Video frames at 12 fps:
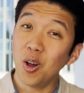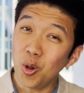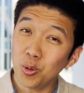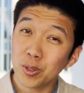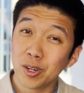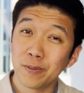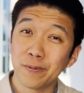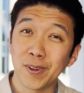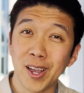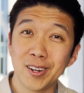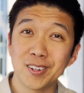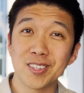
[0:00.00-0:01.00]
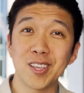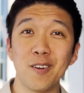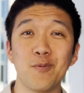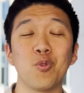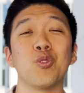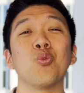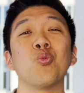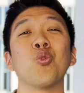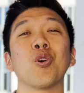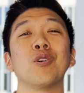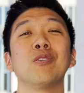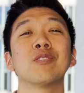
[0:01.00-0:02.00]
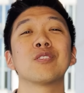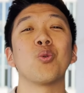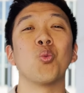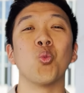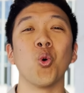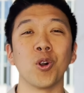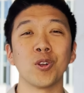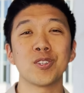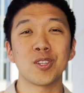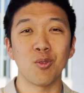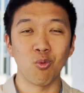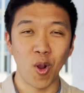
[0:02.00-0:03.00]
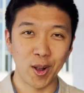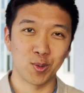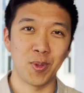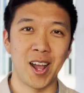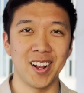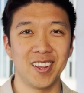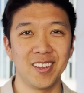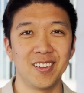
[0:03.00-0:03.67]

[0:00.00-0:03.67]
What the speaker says: only to find yourself with the world's worst writer's block.